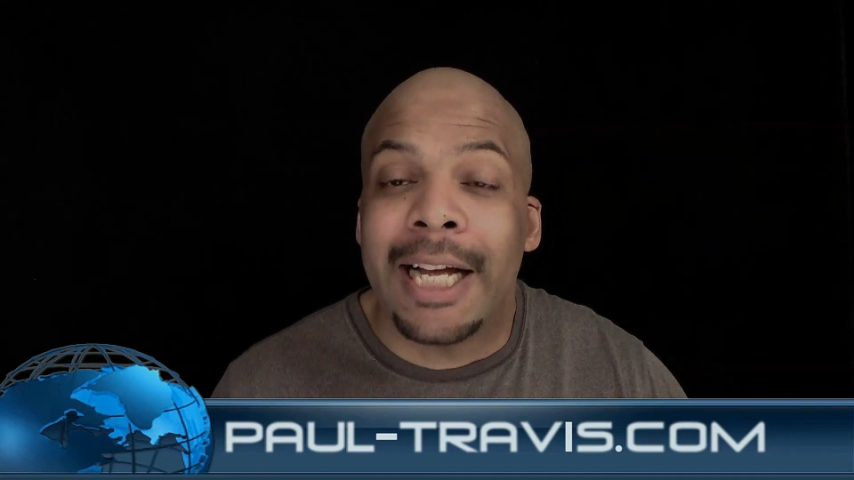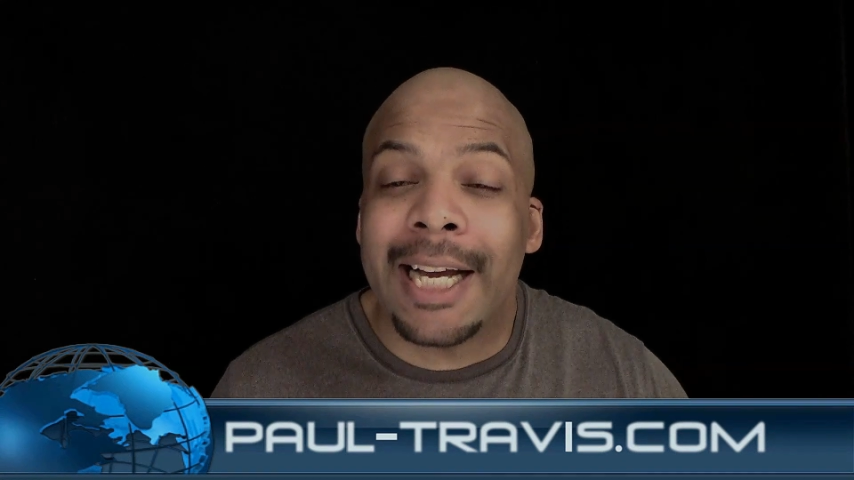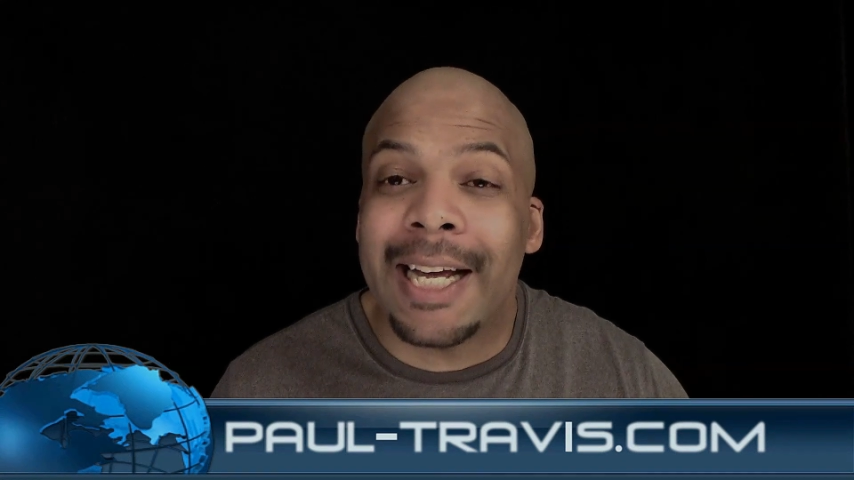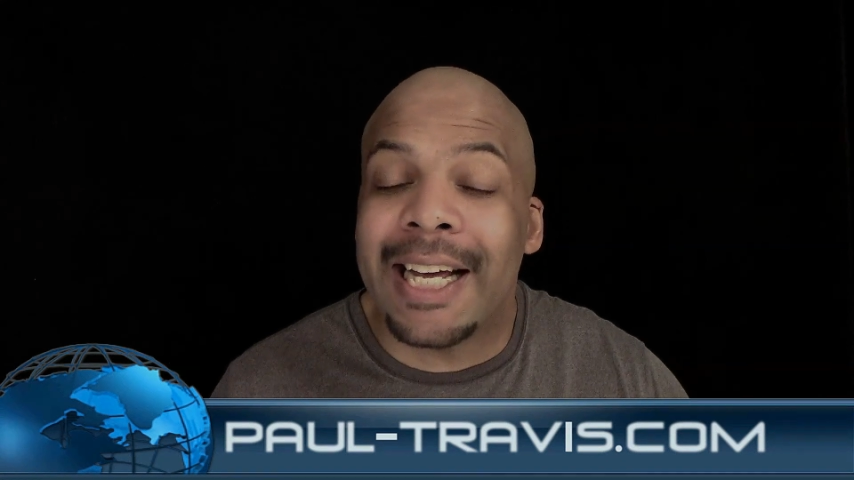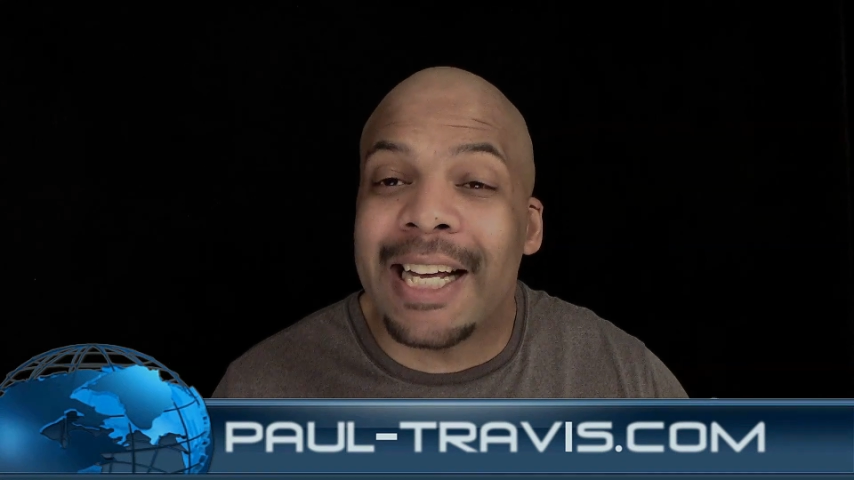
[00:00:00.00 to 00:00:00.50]

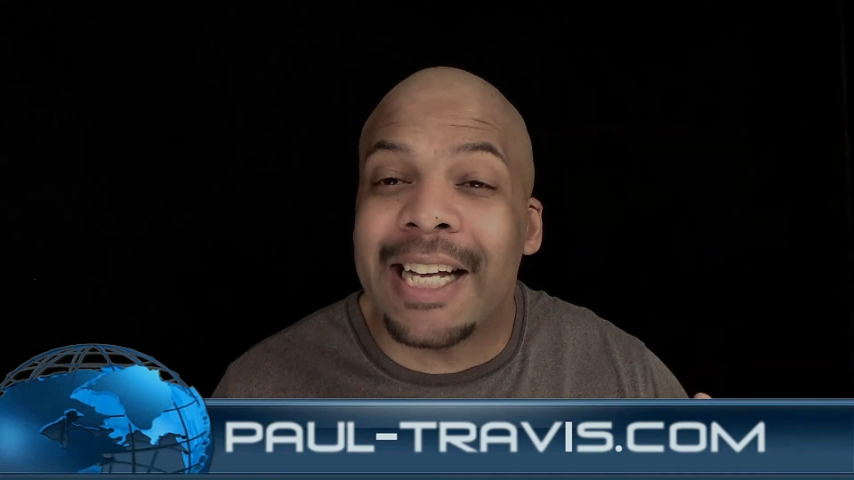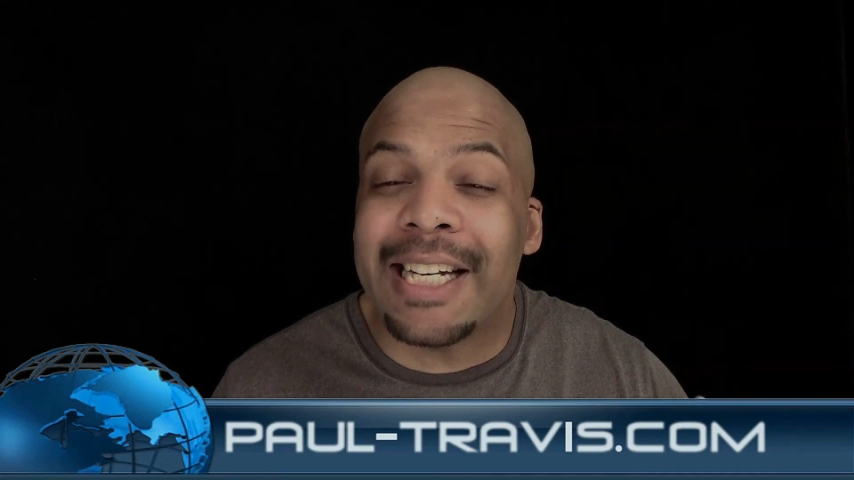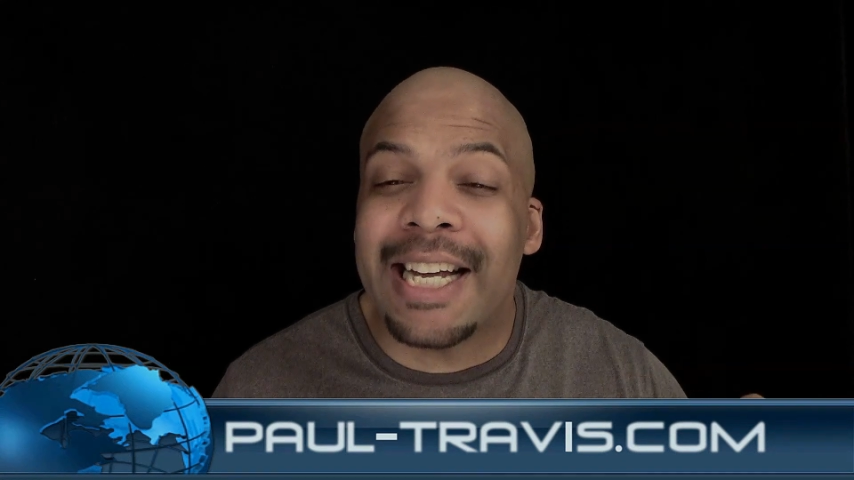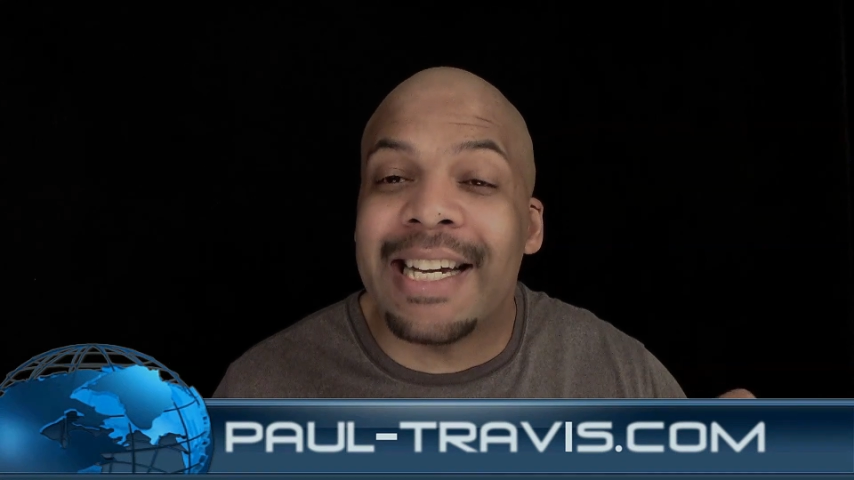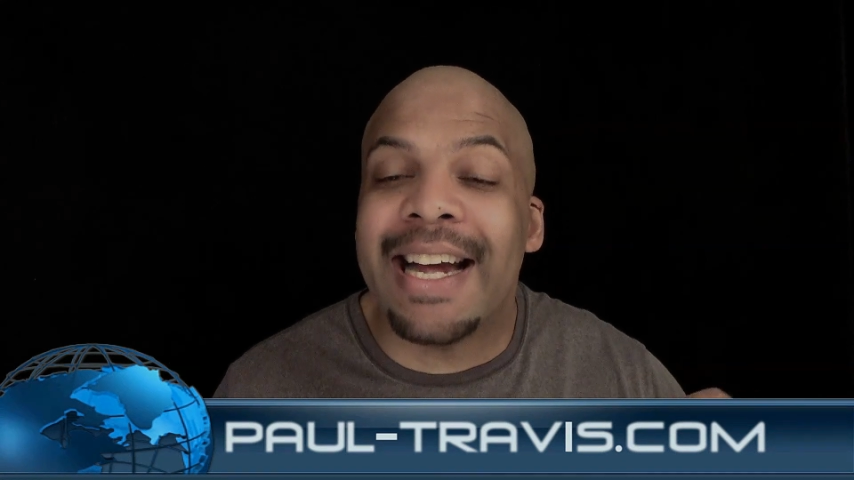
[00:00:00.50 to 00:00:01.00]

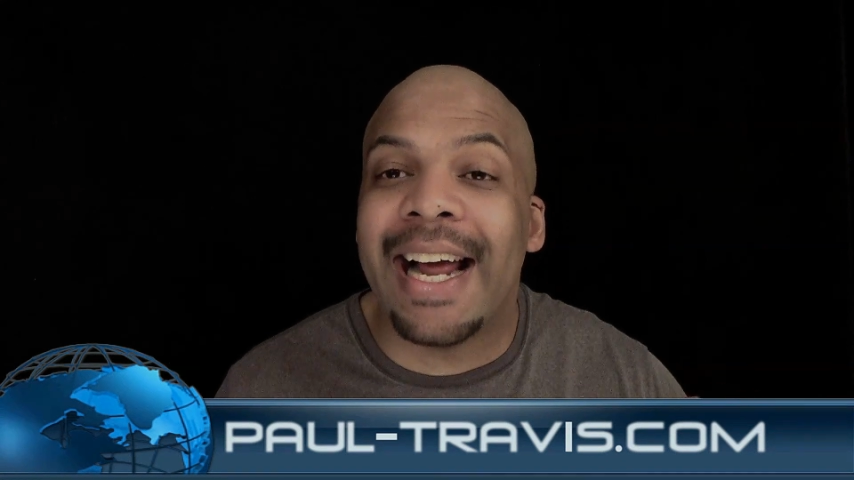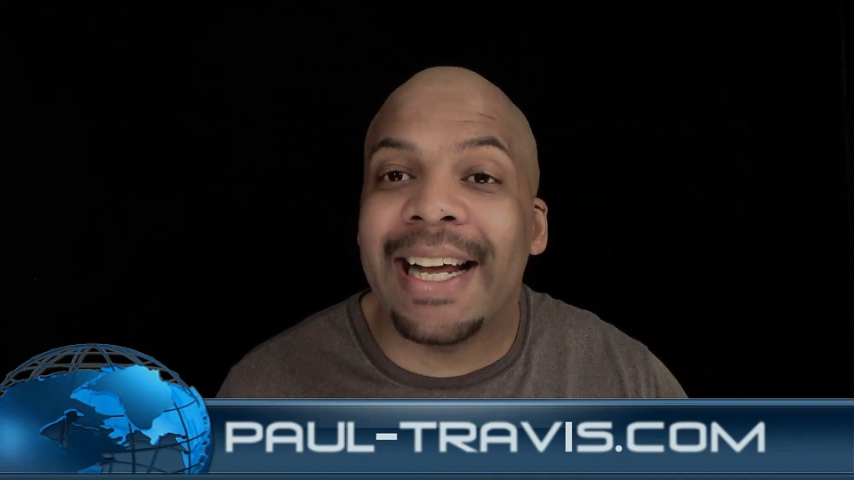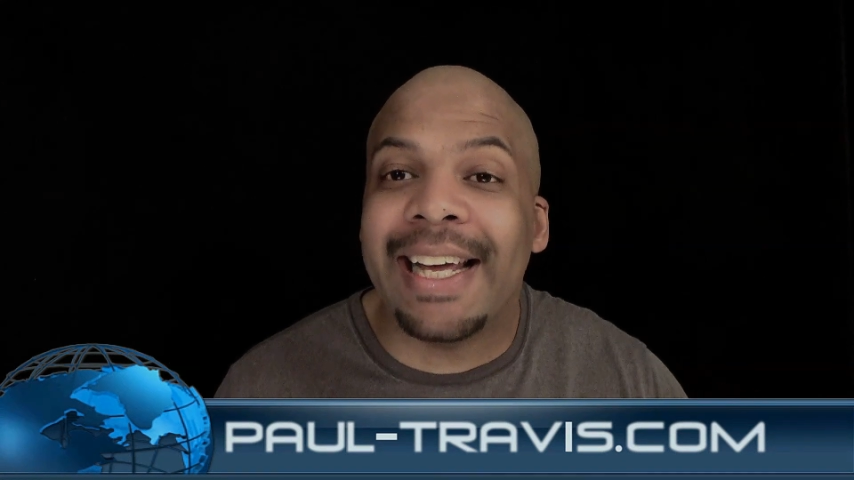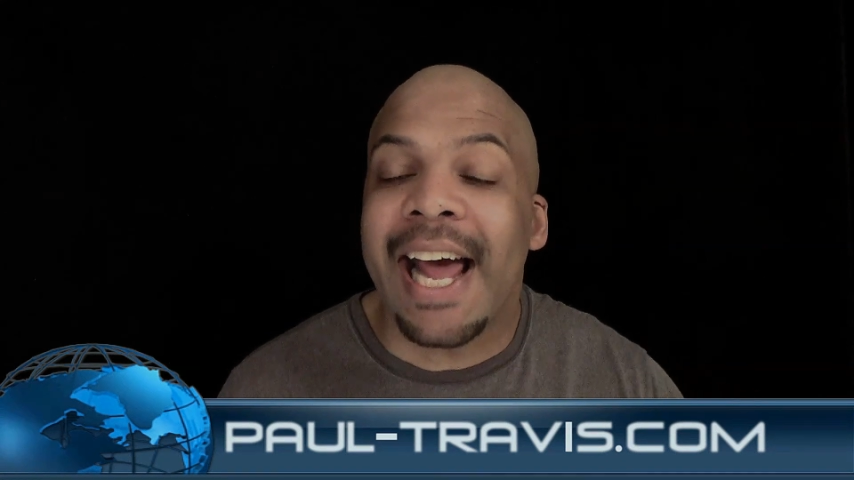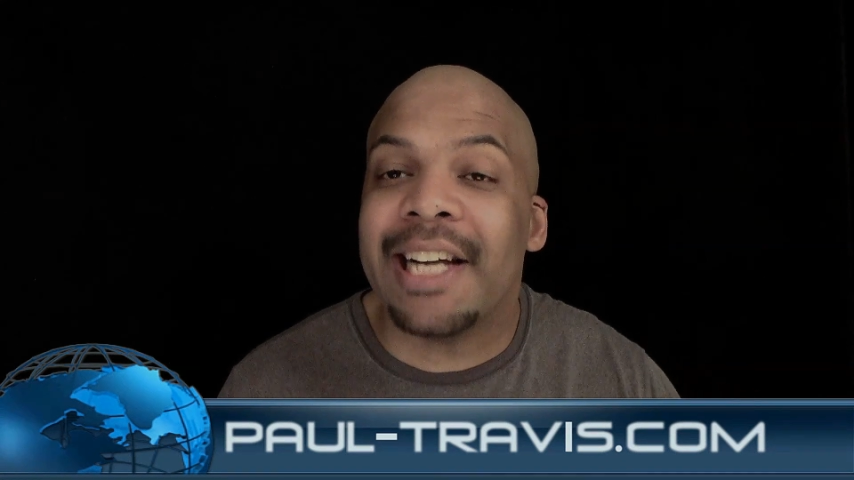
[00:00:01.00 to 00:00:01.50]
It
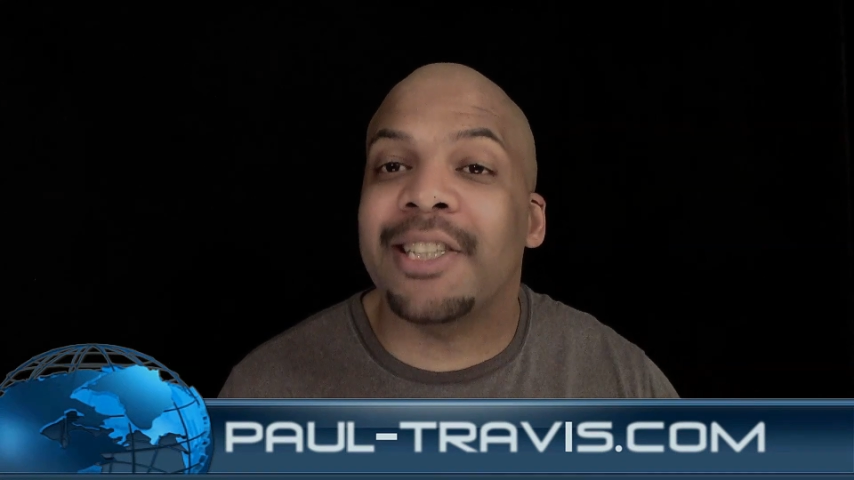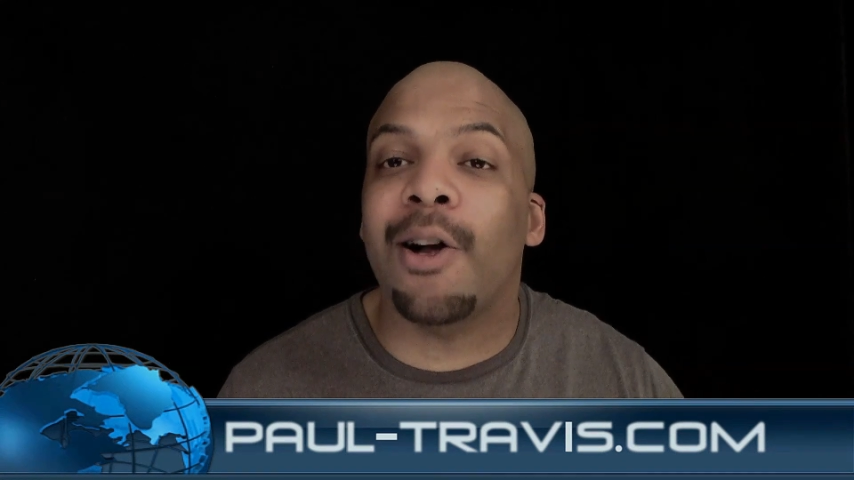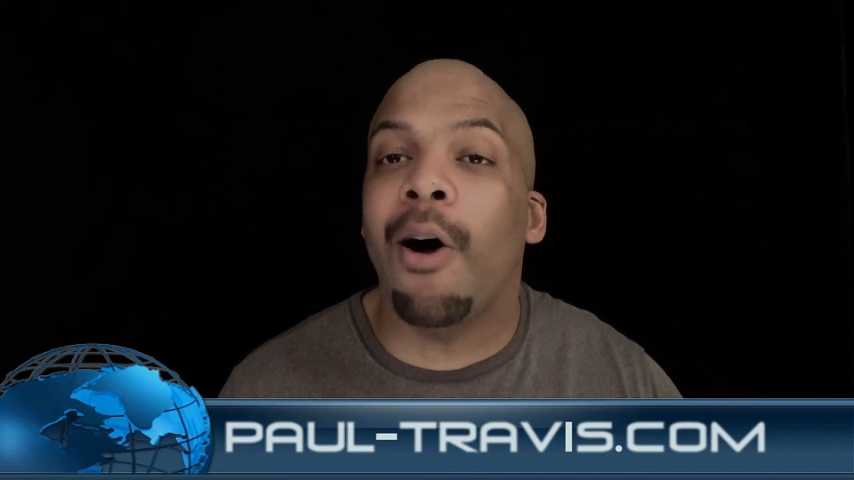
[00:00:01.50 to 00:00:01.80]
negates